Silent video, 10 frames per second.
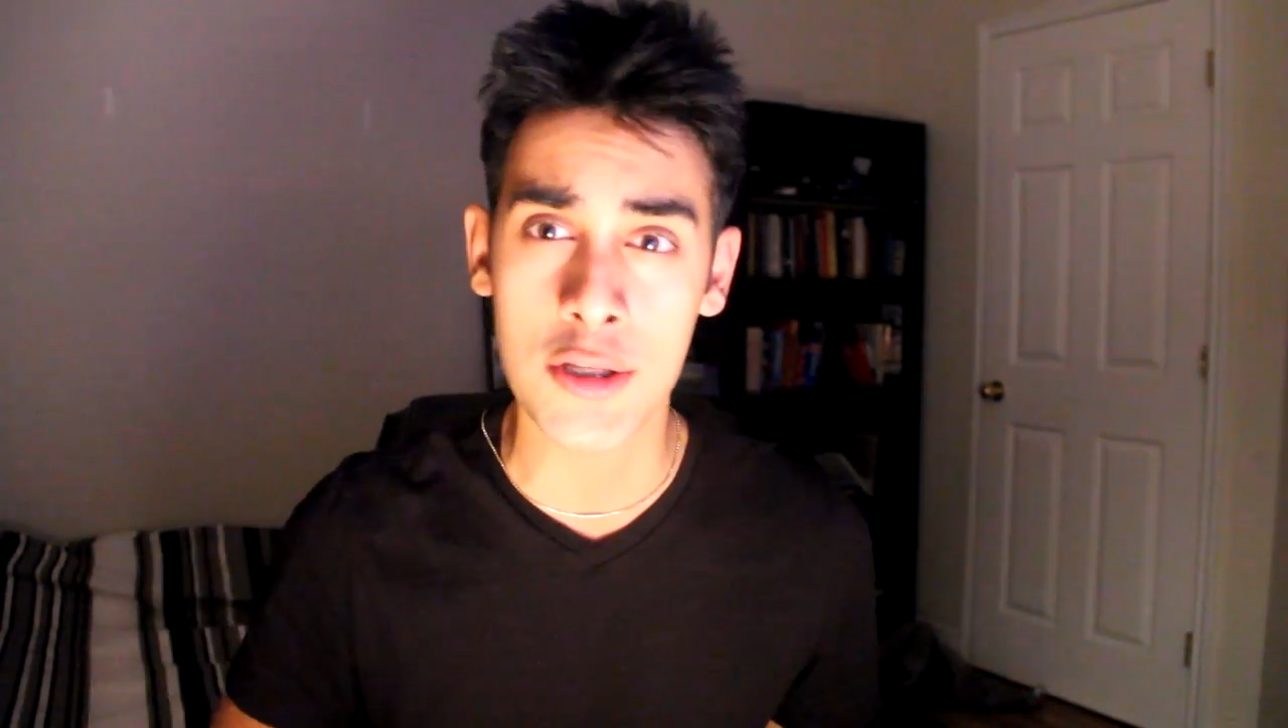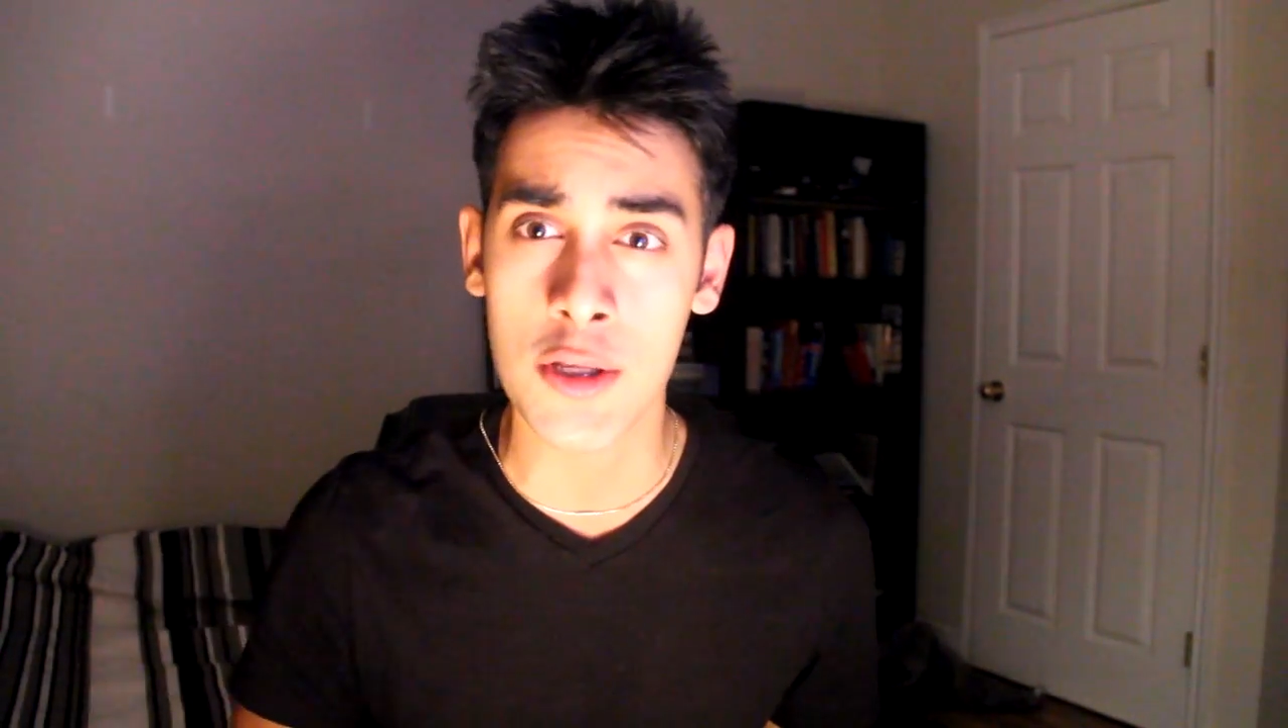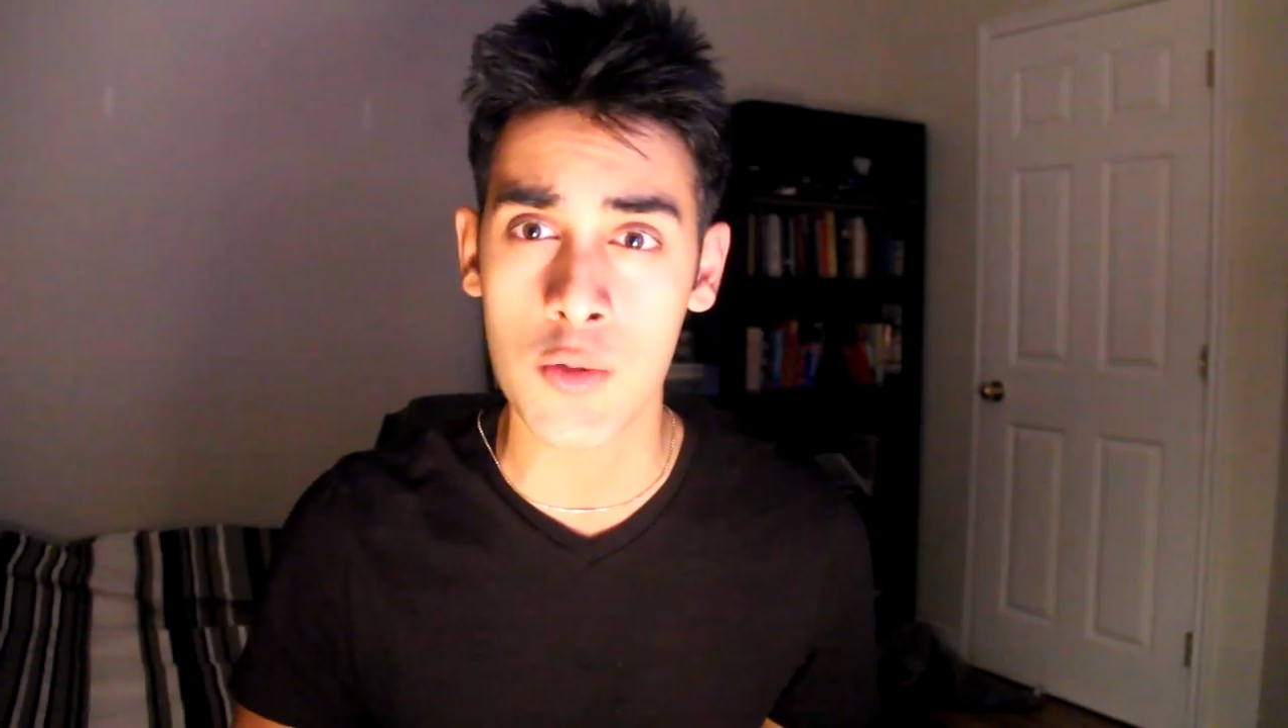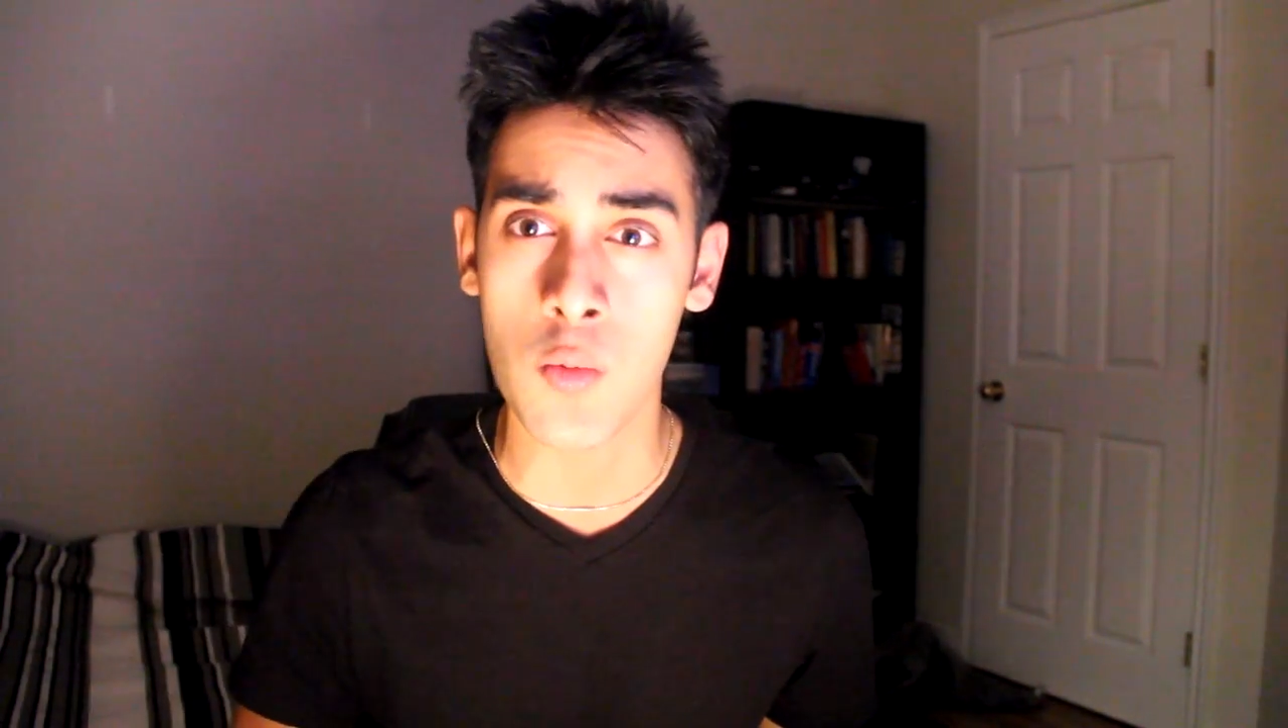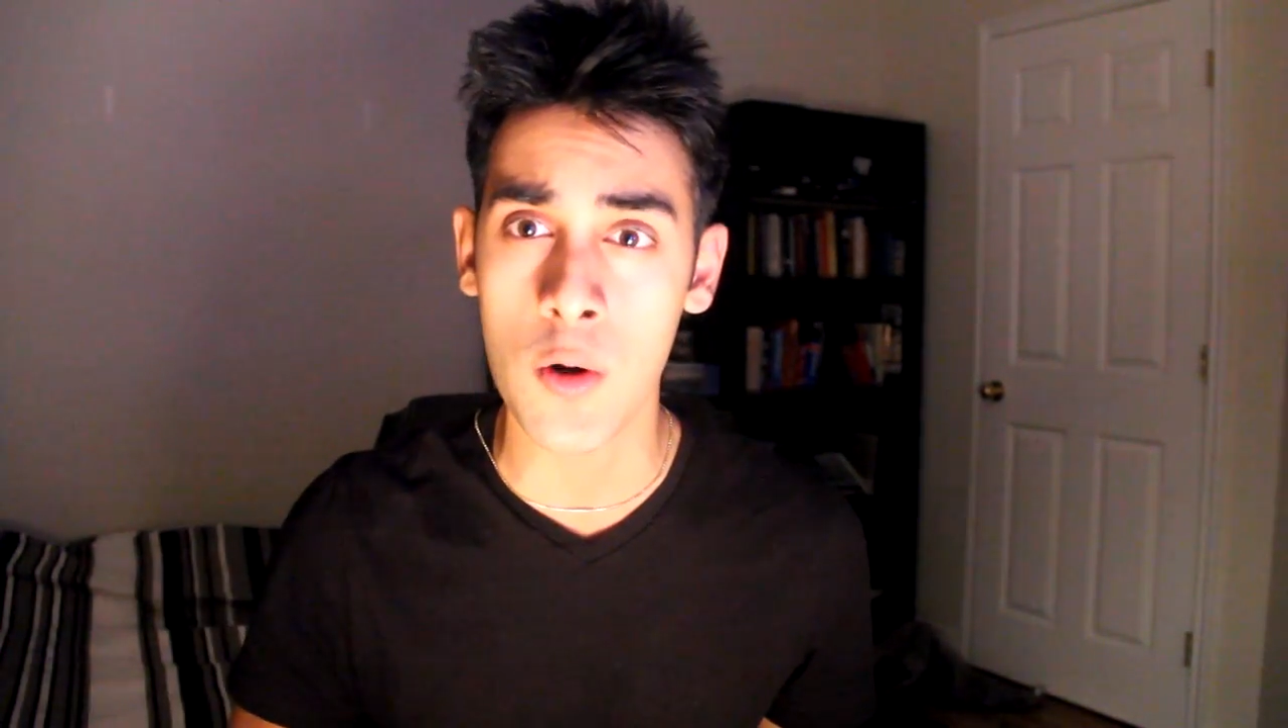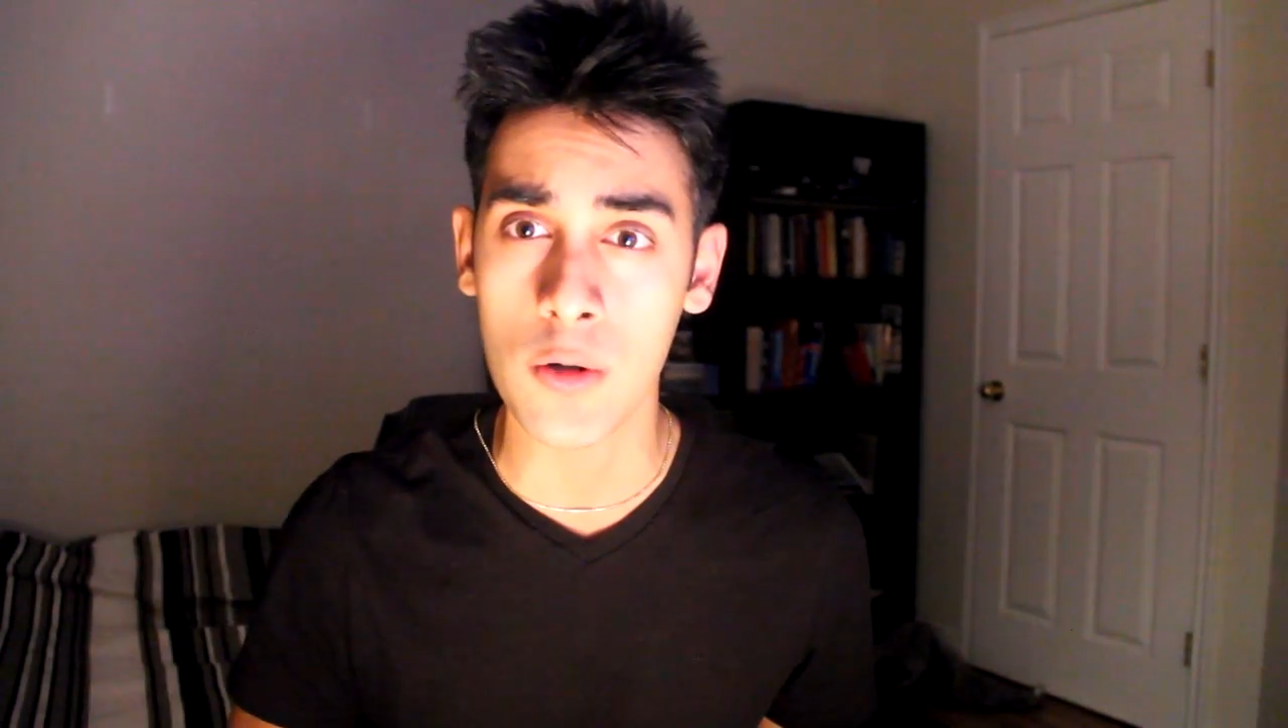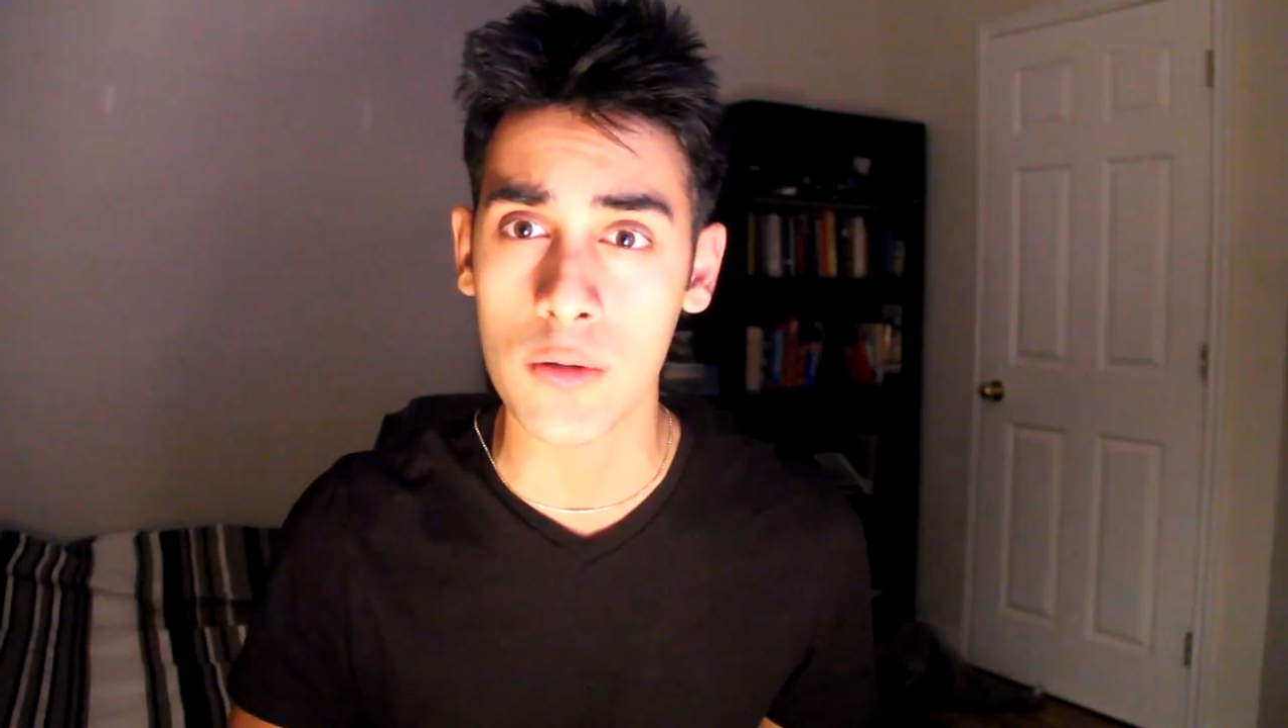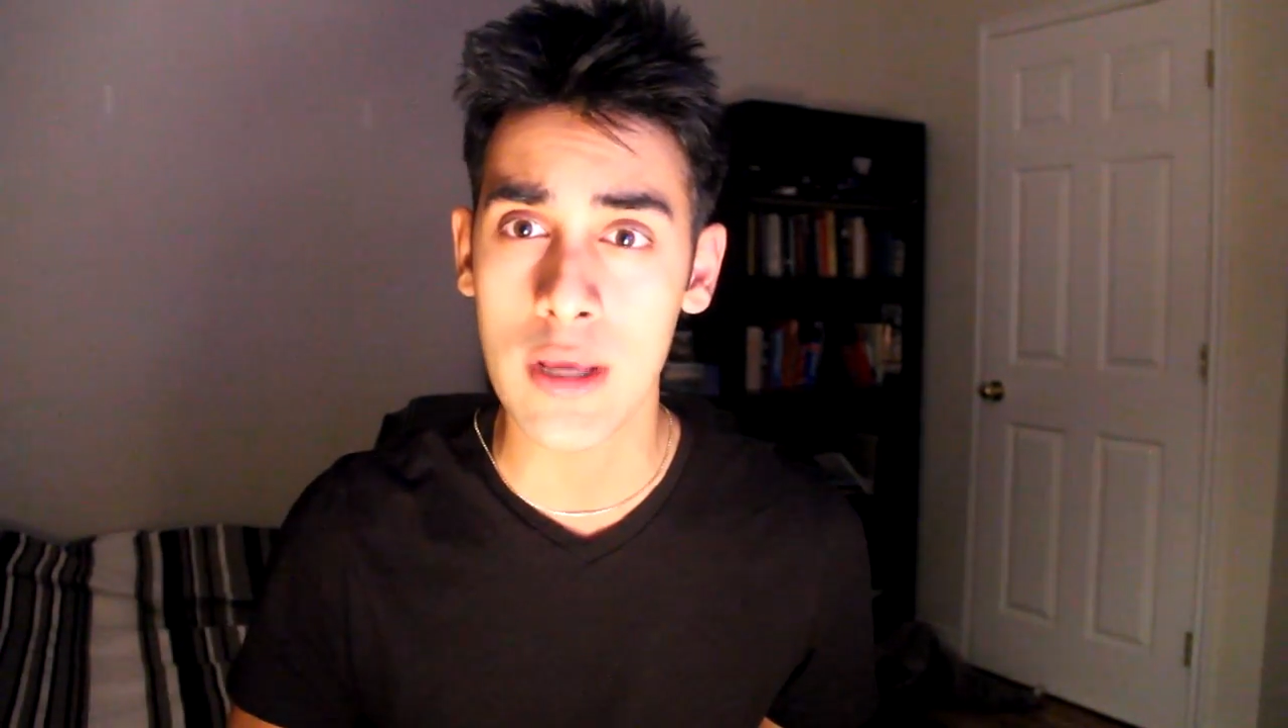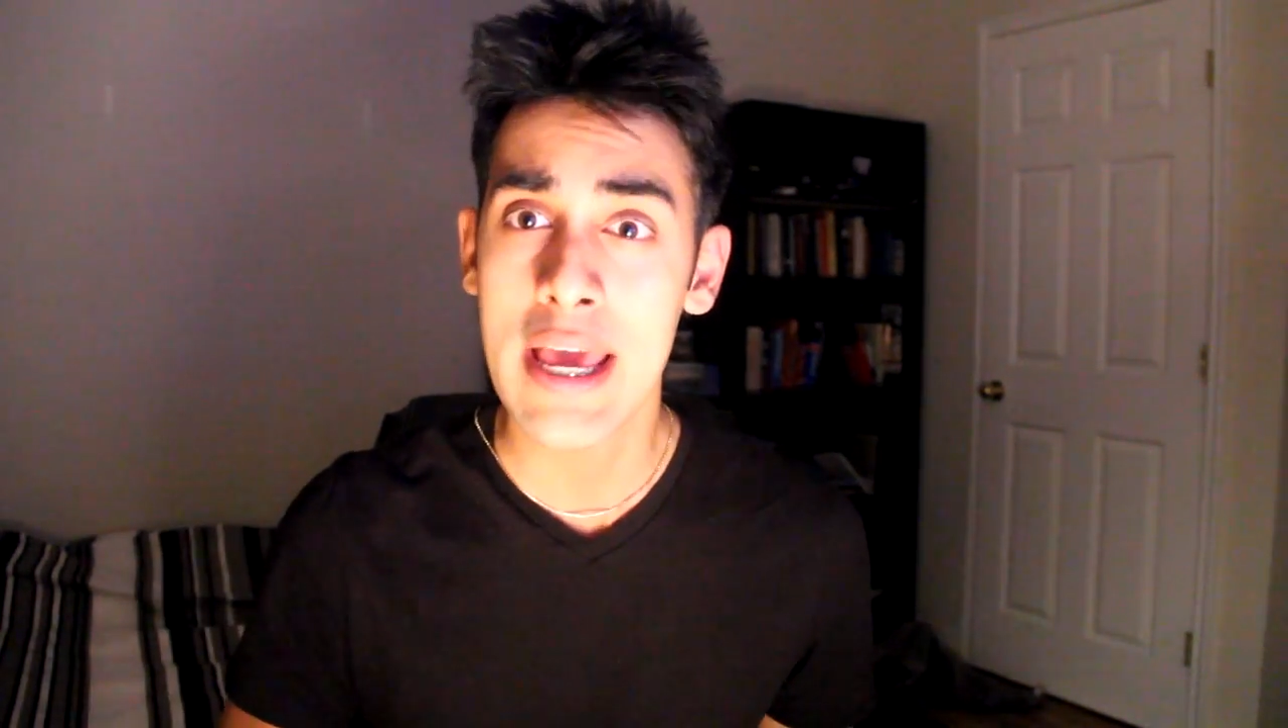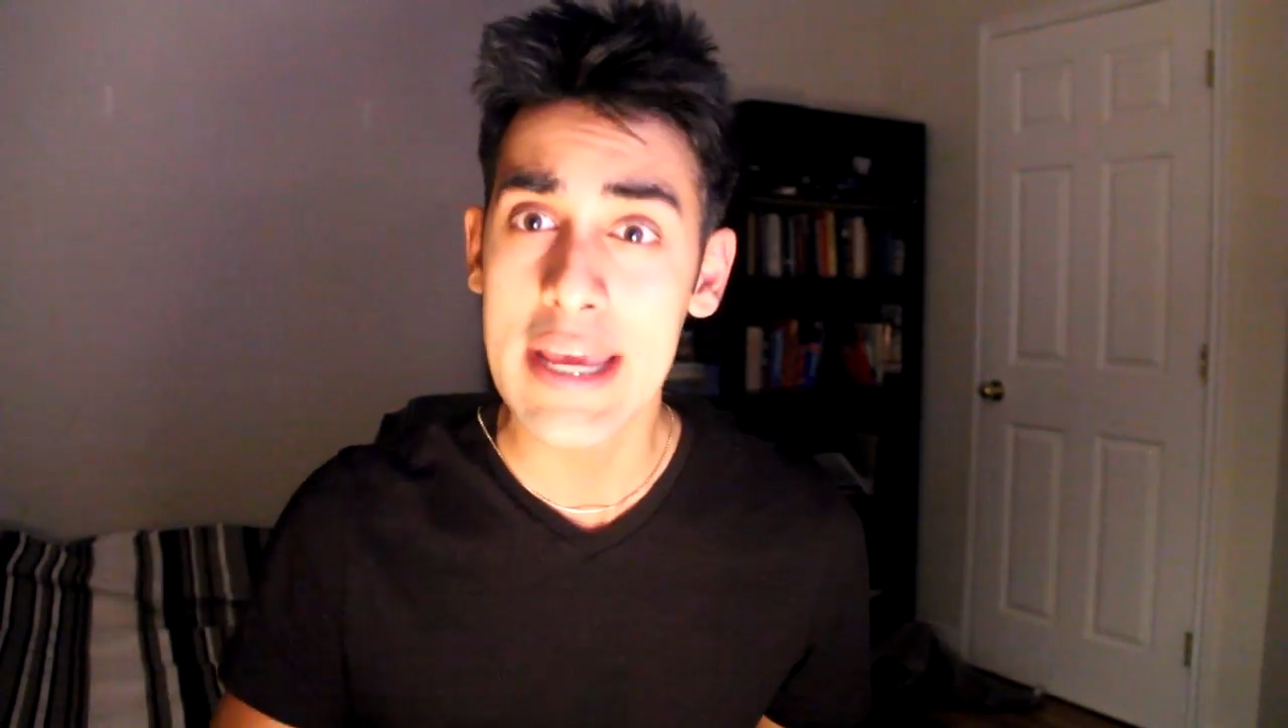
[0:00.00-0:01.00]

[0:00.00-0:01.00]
in this world.